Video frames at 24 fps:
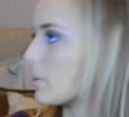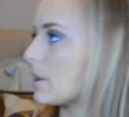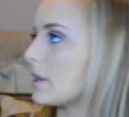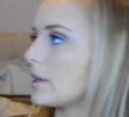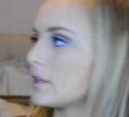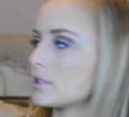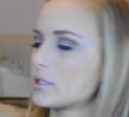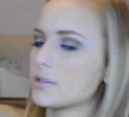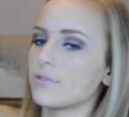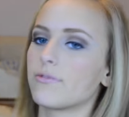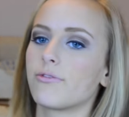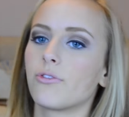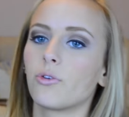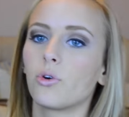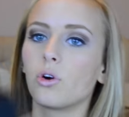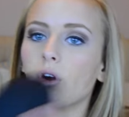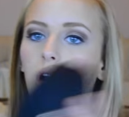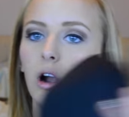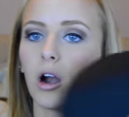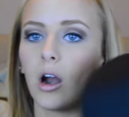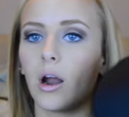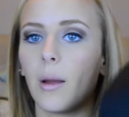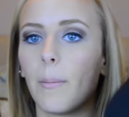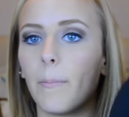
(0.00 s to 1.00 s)
Beats
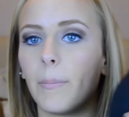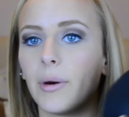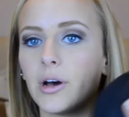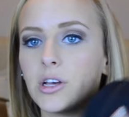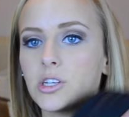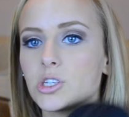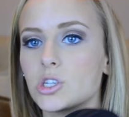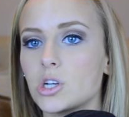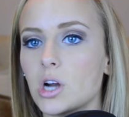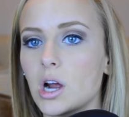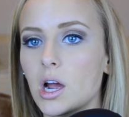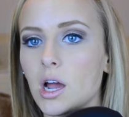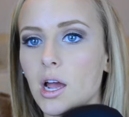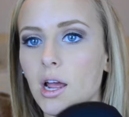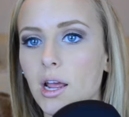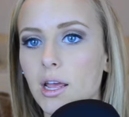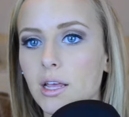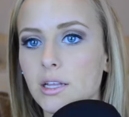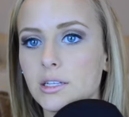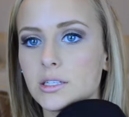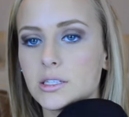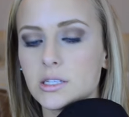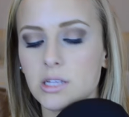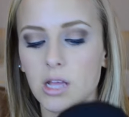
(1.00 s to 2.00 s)
for bus
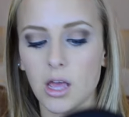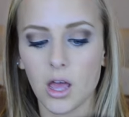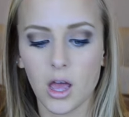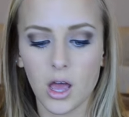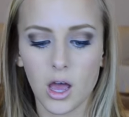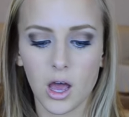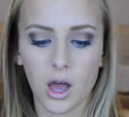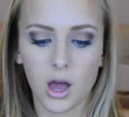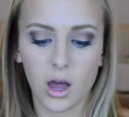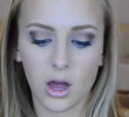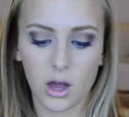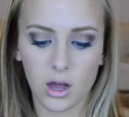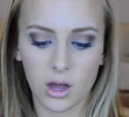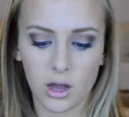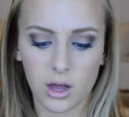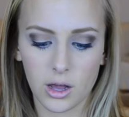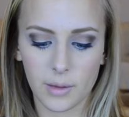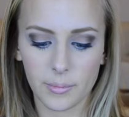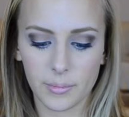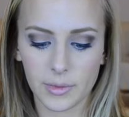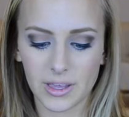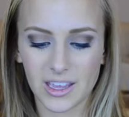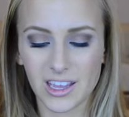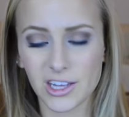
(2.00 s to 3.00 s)
rides.
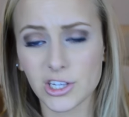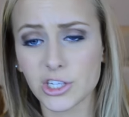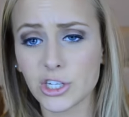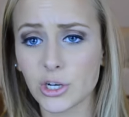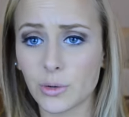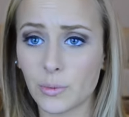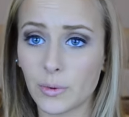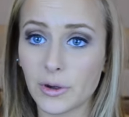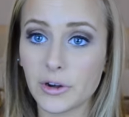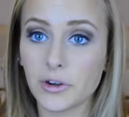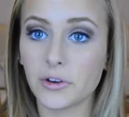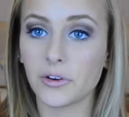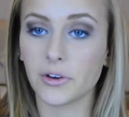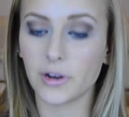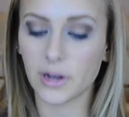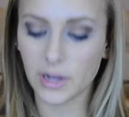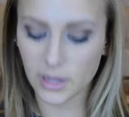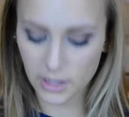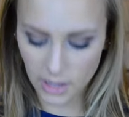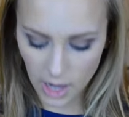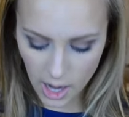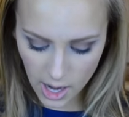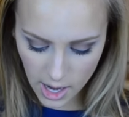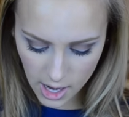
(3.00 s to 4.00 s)
Um, in case you're
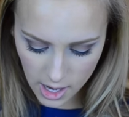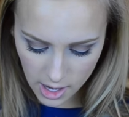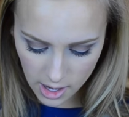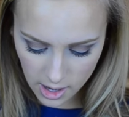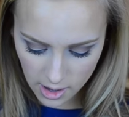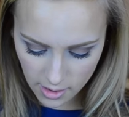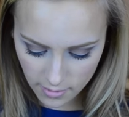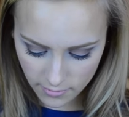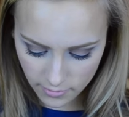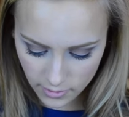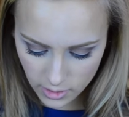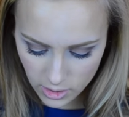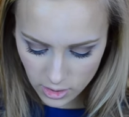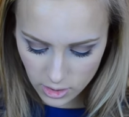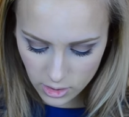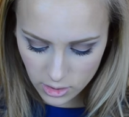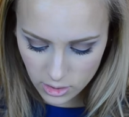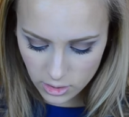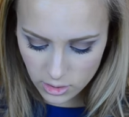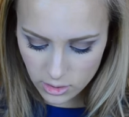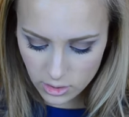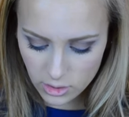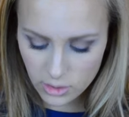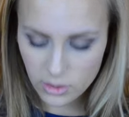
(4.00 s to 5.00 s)
wondering, I have
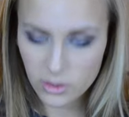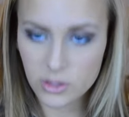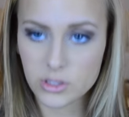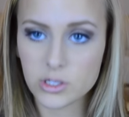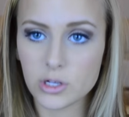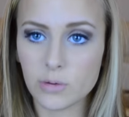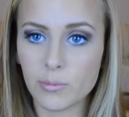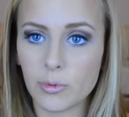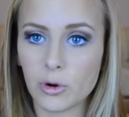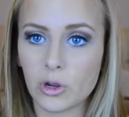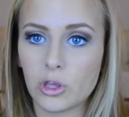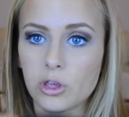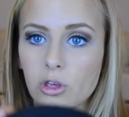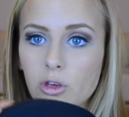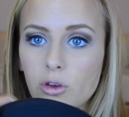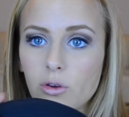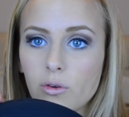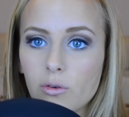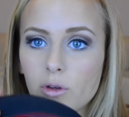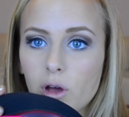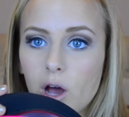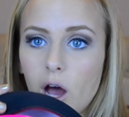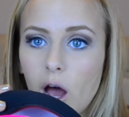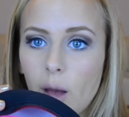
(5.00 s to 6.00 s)
the super
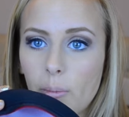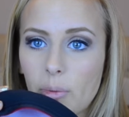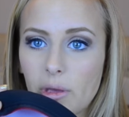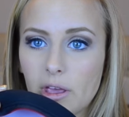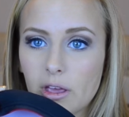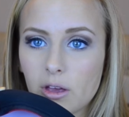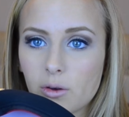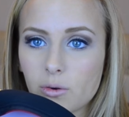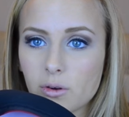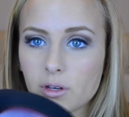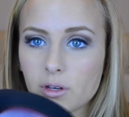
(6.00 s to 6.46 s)
cute hot pink